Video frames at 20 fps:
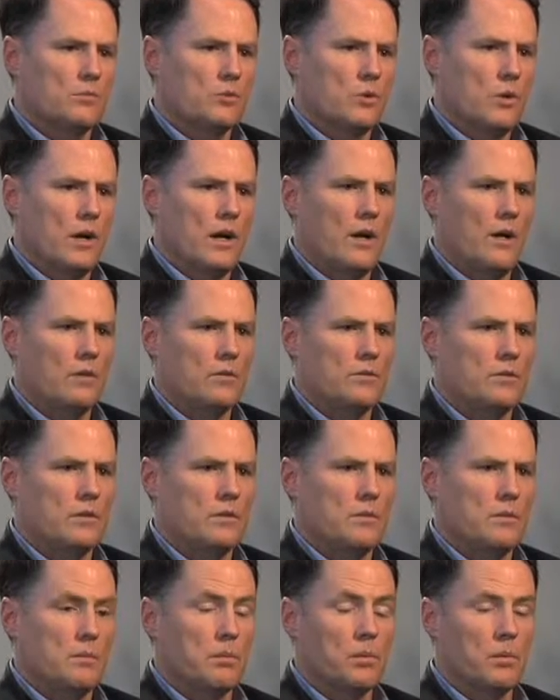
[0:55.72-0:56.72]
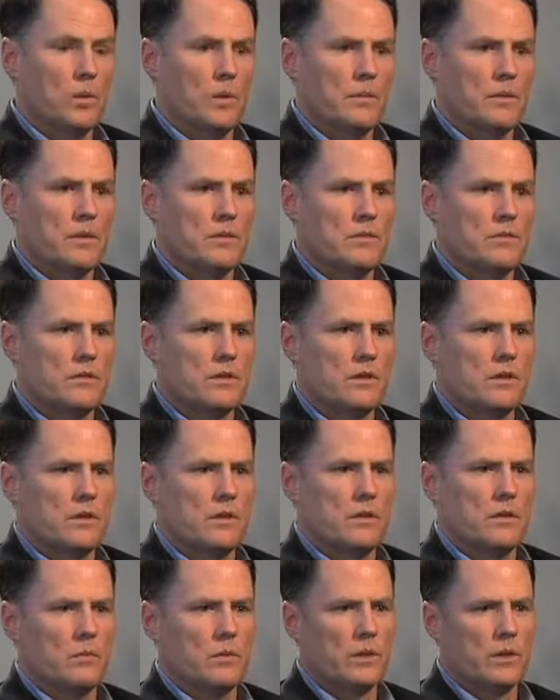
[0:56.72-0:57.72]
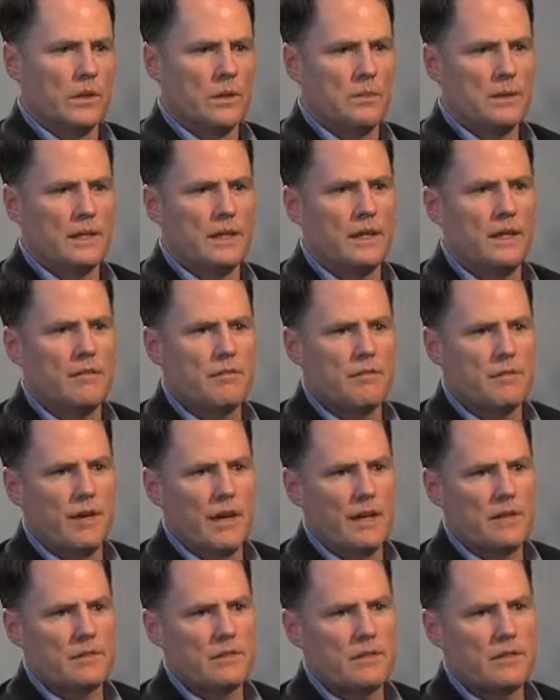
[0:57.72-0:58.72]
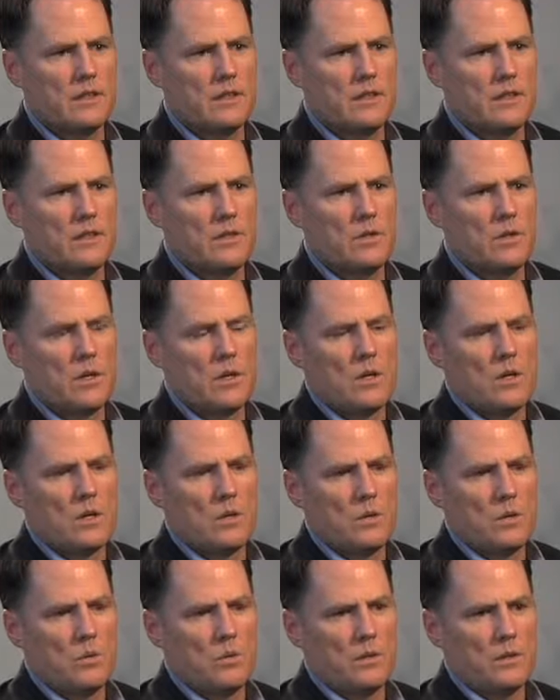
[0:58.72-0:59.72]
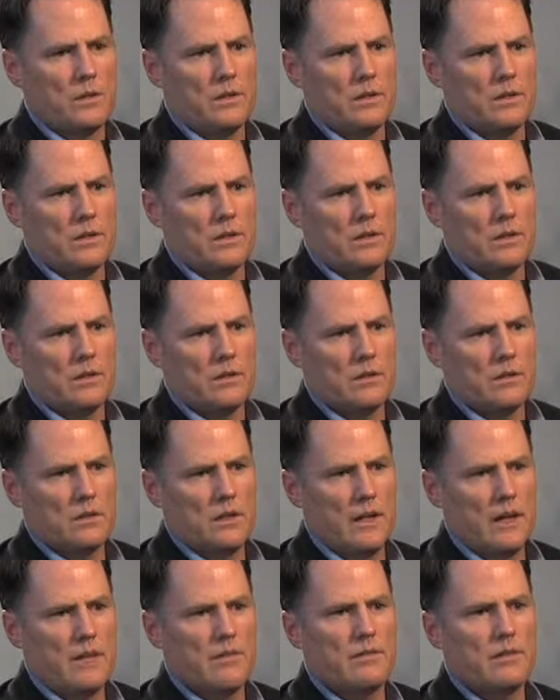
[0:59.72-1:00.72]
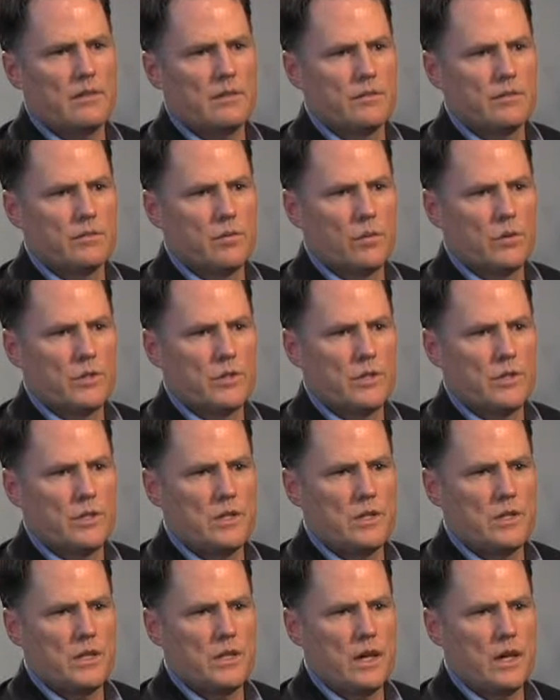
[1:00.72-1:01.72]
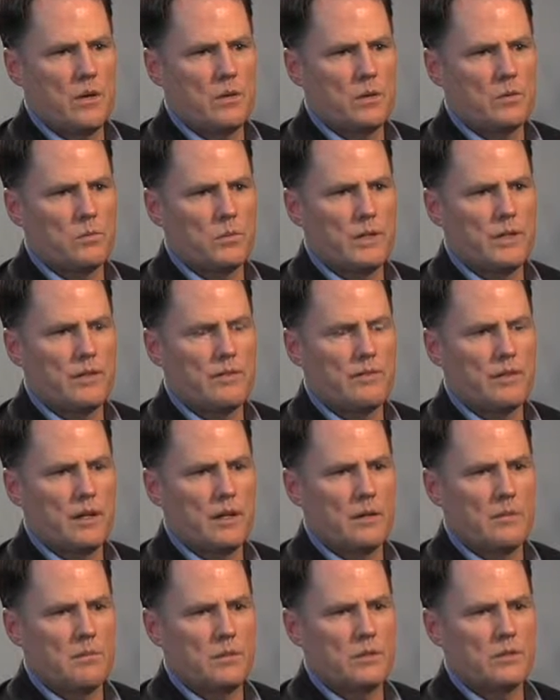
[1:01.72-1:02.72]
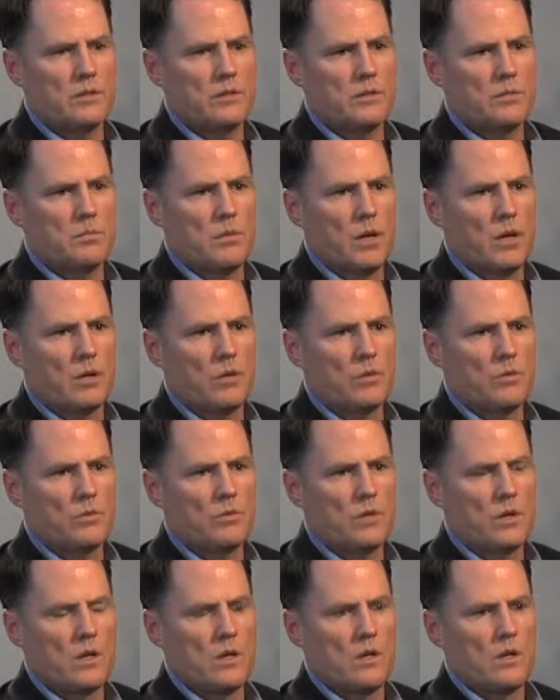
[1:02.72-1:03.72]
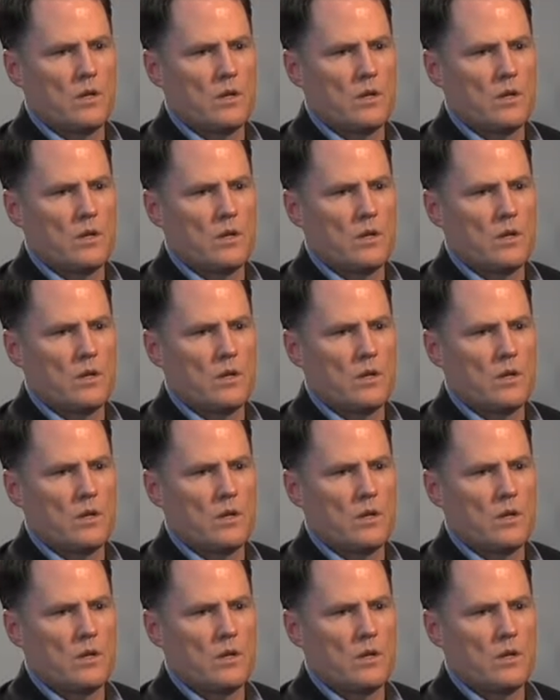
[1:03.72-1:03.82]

trials and deployments, and I really became fascinated with the advent of 4G, how it redefined business models